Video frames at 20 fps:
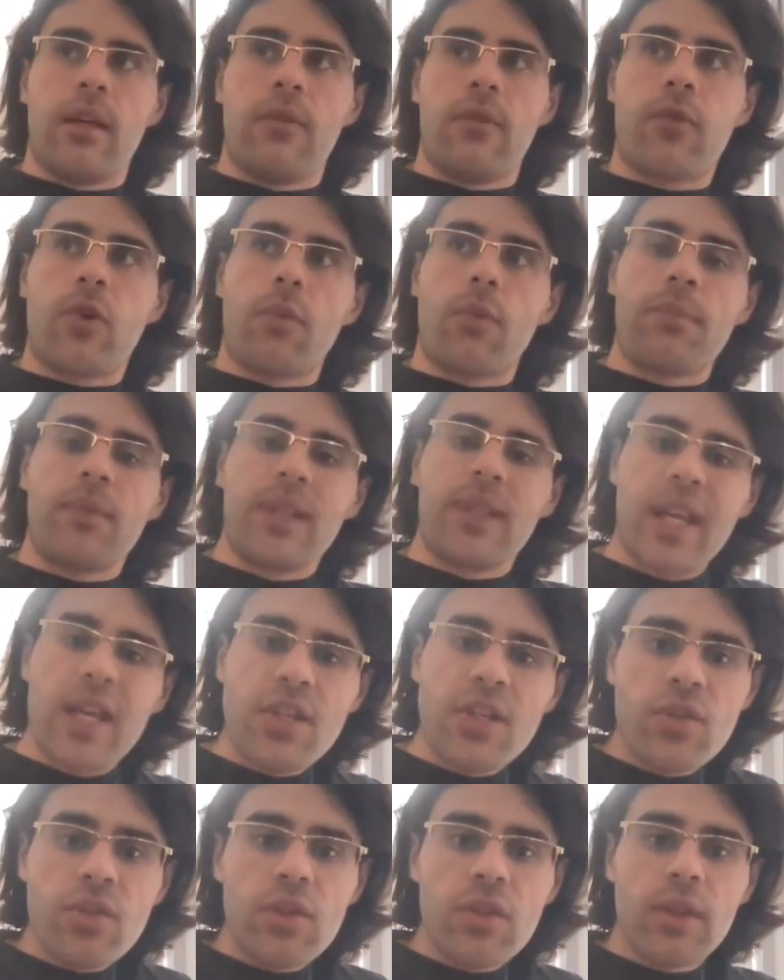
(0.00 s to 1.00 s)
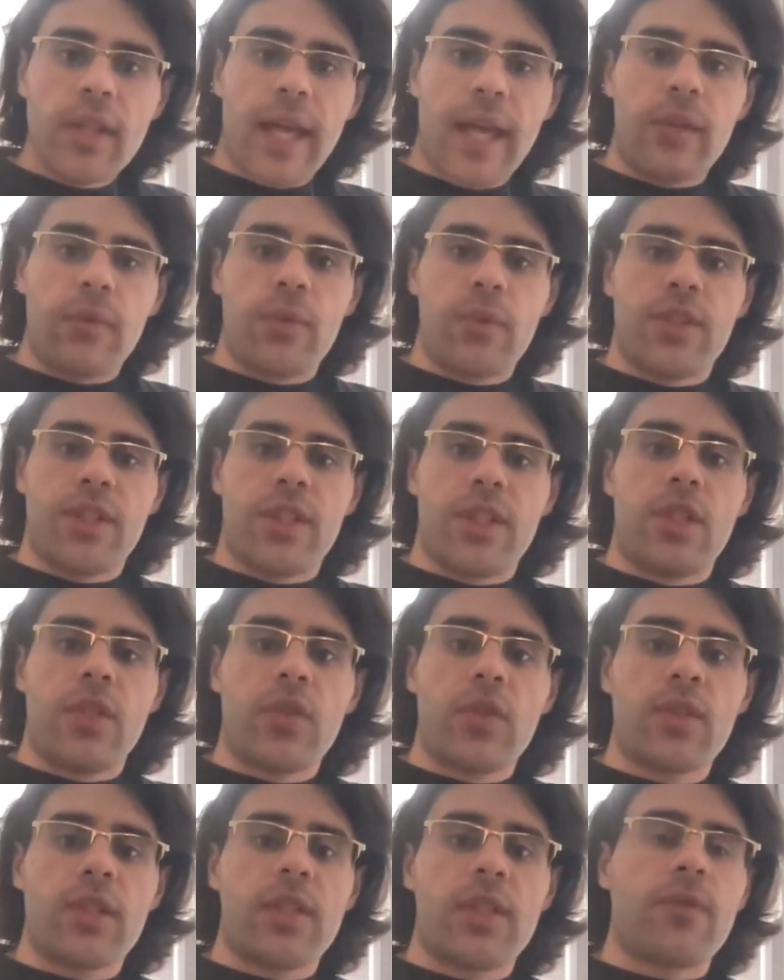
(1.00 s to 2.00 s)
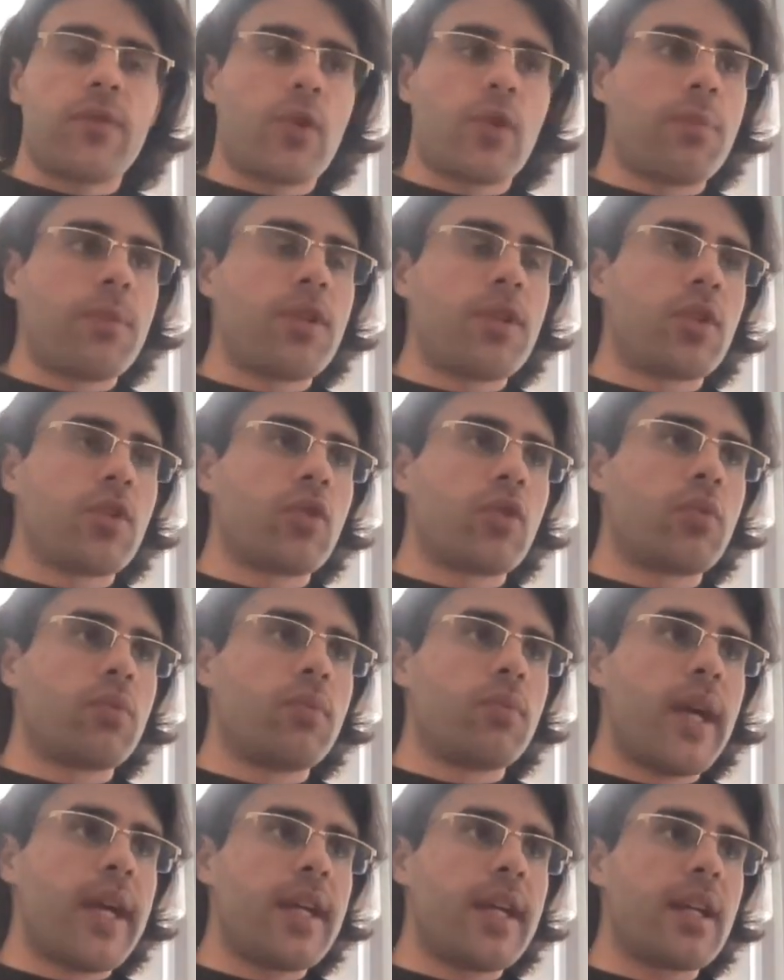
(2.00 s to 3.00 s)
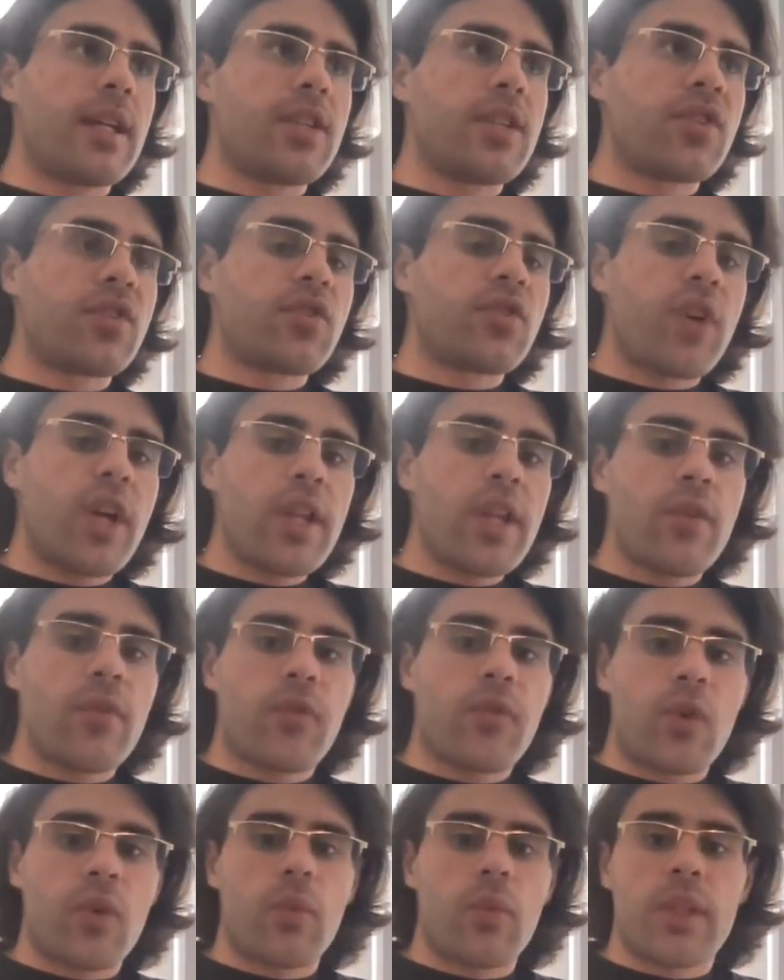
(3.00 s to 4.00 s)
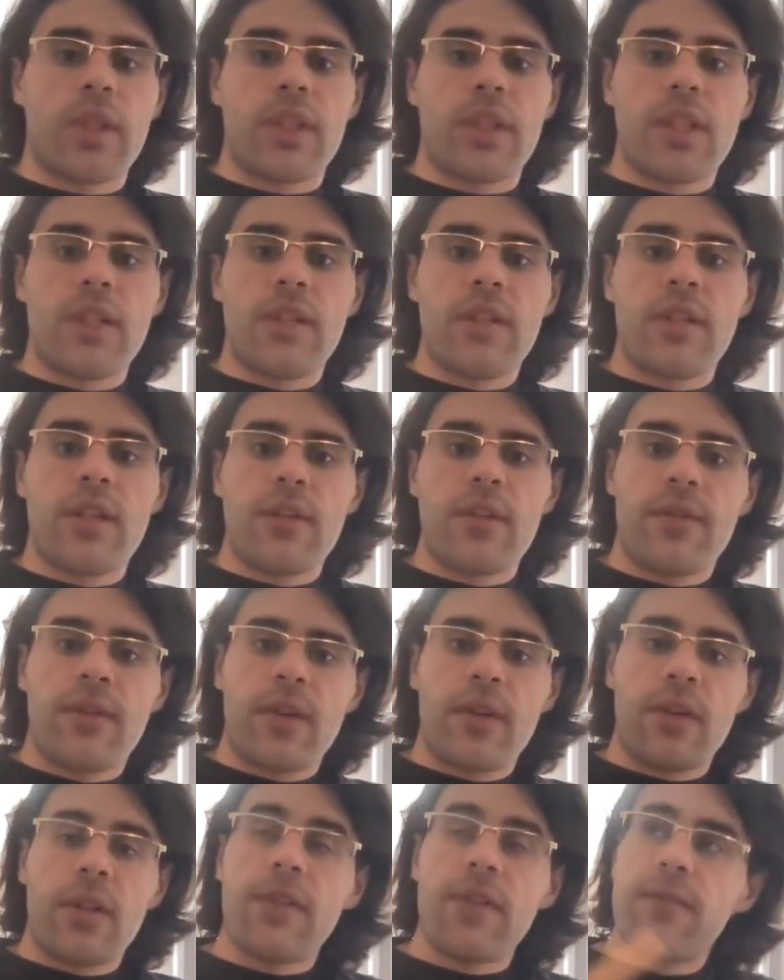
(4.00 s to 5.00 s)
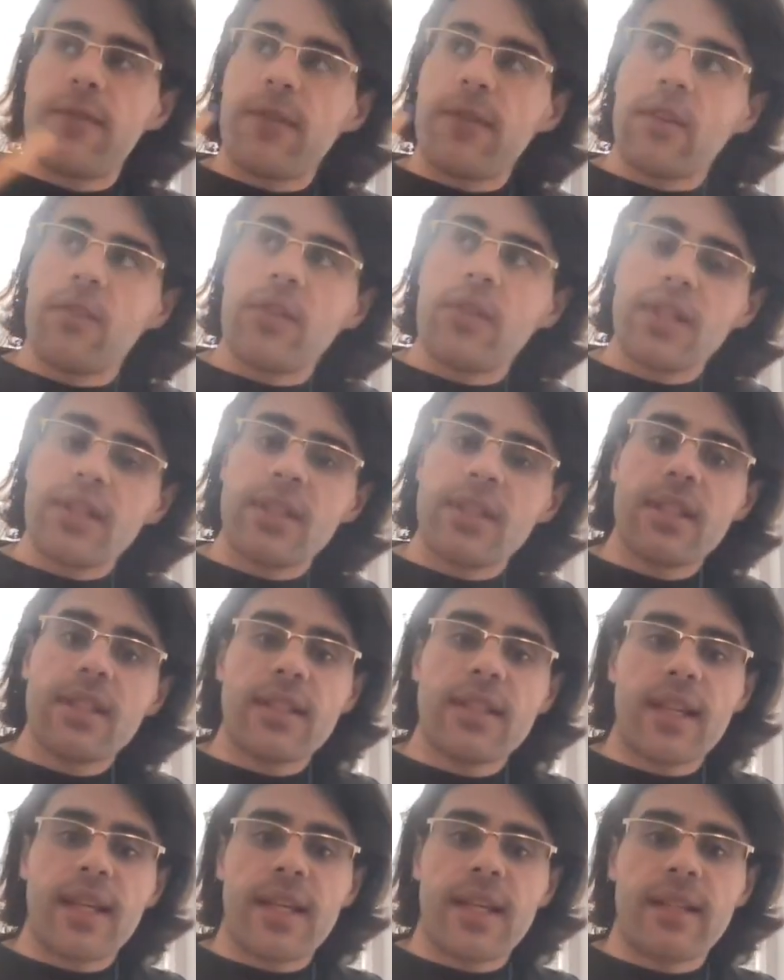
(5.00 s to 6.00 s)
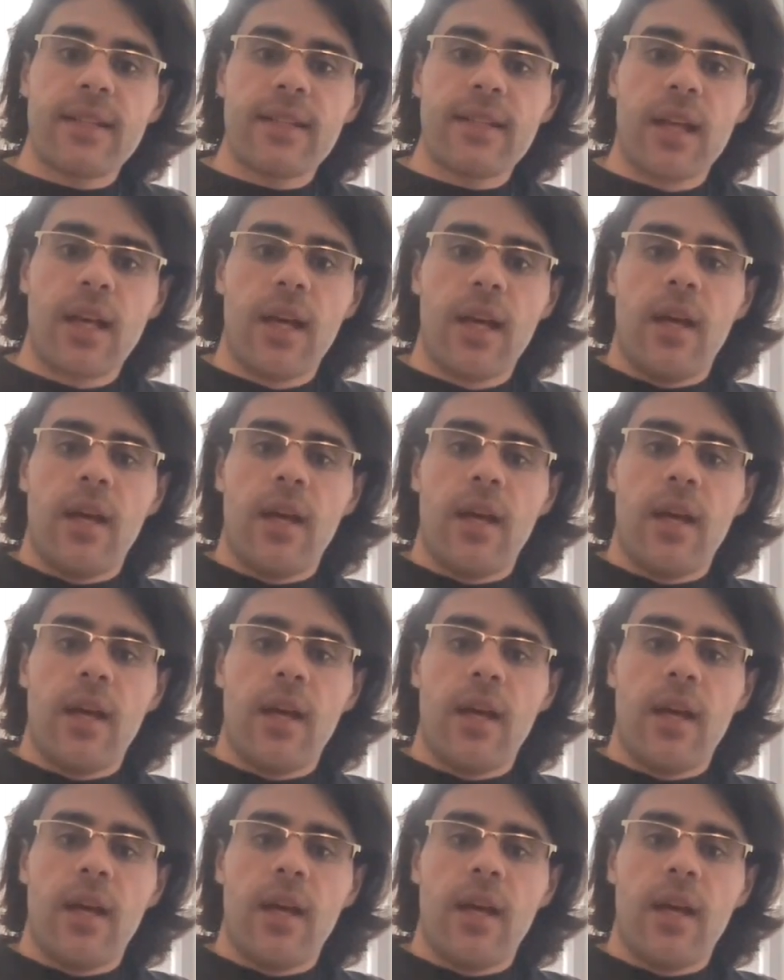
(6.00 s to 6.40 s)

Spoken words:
from natural language and use that information to make straightforward inferences and